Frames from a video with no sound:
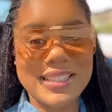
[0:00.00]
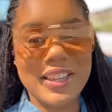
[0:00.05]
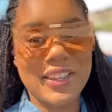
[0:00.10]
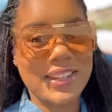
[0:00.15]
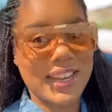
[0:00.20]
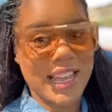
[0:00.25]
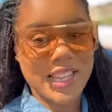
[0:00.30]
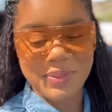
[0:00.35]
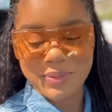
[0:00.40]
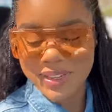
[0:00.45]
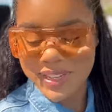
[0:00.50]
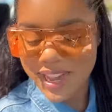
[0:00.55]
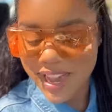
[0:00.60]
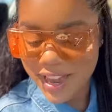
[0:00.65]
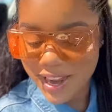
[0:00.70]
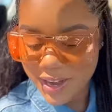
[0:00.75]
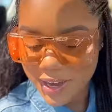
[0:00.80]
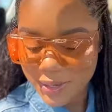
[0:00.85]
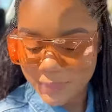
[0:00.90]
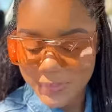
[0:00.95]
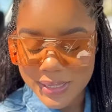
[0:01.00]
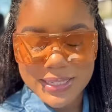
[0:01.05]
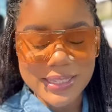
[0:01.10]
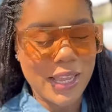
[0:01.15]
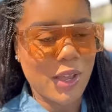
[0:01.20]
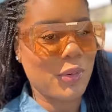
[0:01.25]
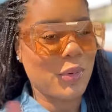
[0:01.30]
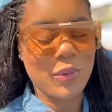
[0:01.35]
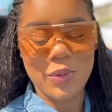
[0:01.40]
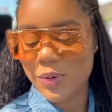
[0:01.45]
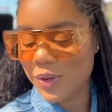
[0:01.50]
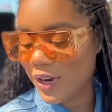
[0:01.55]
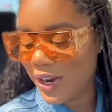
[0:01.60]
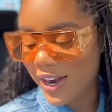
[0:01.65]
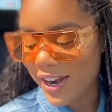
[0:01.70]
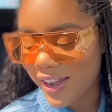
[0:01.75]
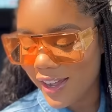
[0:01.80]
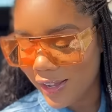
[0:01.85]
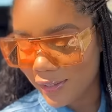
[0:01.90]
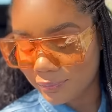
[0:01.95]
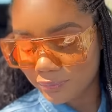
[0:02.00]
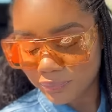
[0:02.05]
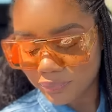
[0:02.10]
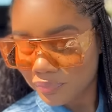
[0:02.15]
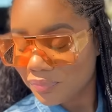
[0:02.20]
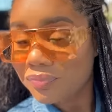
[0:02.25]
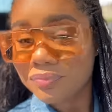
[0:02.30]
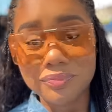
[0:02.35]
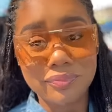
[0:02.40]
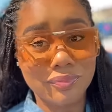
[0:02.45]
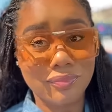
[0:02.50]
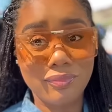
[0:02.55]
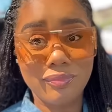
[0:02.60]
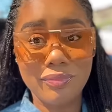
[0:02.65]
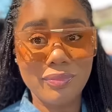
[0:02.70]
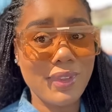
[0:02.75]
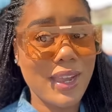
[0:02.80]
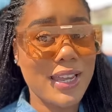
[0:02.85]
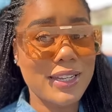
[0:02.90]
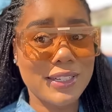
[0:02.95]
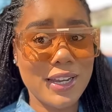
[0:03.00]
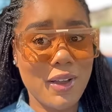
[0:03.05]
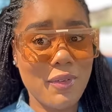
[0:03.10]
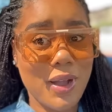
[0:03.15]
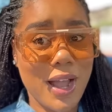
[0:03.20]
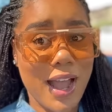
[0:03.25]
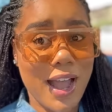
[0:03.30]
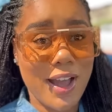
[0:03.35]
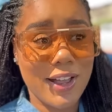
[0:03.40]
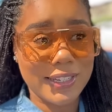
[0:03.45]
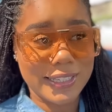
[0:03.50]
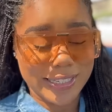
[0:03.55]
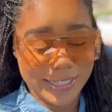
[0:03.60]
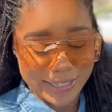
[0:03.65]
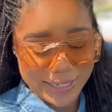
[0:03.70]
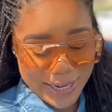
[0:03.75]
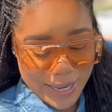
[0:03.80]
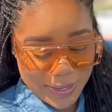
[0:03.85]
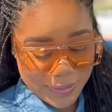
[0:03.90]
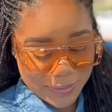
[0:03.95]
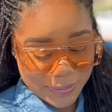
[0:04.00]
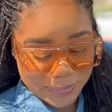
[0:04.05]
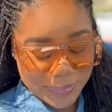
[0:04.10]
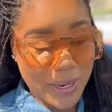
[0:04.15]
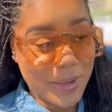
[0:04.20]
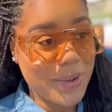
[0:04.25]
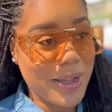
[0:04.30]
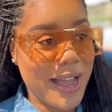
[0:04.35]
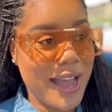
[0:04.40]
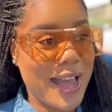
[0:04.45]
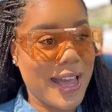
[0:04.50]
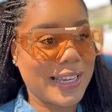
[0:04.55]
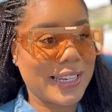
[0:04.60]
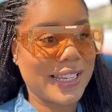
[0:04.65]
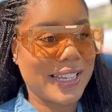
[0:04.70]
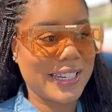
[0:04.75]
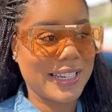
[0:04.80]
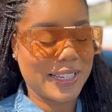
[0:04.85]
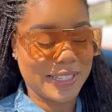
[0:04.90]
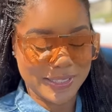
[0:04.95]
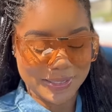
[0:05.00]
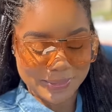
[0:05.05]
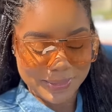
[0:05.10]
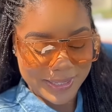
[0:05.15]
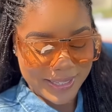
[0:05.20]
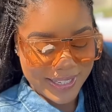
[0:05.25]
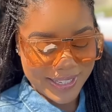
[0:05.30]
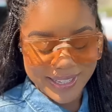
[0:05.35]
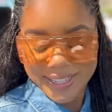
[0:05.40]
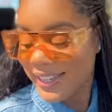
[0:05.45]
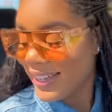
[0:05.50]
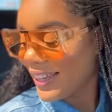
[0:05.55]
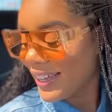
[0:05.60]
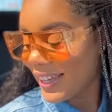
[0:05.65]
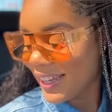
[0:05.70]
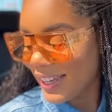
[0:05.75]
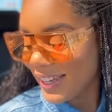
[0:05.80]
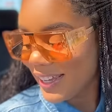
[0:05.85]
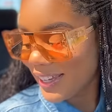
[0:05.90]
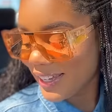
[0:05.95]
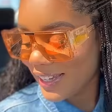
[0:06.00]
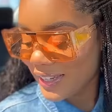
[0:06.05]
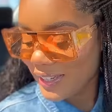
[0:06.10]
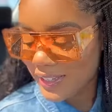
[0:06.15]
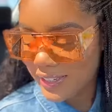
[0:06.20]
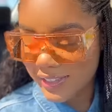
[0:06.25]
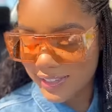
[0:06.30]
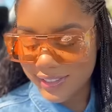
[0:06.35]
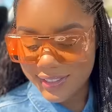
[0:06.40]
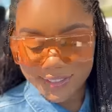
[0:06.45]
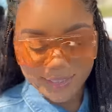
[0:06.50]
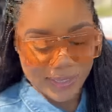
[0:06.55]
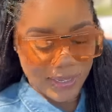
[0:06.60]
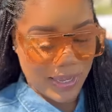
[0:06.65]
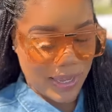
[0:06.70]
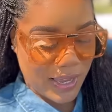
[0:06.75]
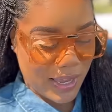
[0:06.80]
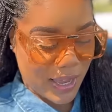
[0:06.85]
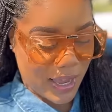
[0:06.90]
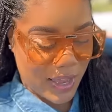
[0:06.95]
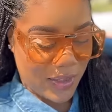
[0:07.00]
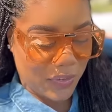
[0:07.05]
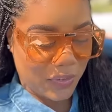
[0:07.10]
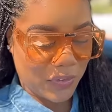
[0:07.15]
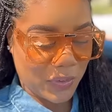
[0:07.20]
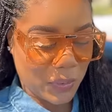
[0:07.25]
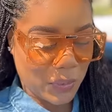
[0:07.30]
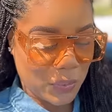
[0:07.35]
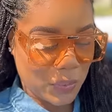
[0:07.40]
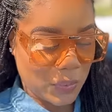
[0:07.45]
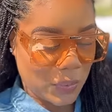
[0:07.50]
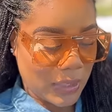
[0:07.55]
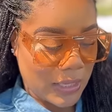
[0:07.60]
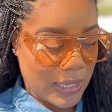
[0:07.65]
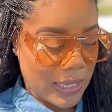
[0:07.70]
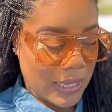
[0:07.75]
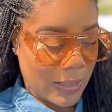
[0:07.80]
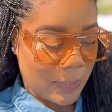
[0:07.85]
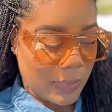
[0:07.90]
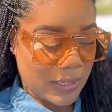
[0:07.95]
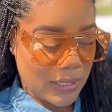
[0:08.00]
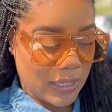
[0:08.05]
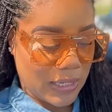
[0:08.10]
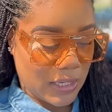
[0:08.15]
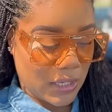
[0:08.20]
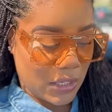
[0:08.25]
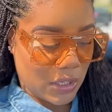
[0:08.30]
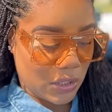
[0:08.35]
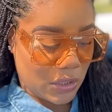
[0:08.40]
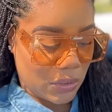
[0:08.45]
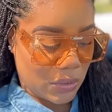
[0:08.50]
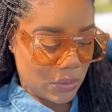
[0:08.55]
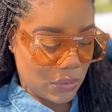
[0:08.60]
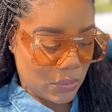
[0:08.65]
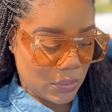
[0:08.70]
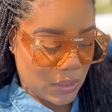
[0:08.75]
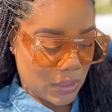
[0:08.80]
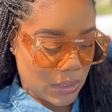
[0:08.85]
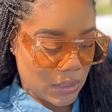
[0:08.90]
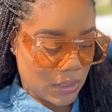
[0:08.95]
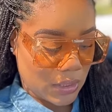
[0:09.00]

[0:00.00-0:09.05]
so that's what y'all heard me say, "Ooh, girl, don't call in on them. Don't call in on them. It is a fool." But anywho,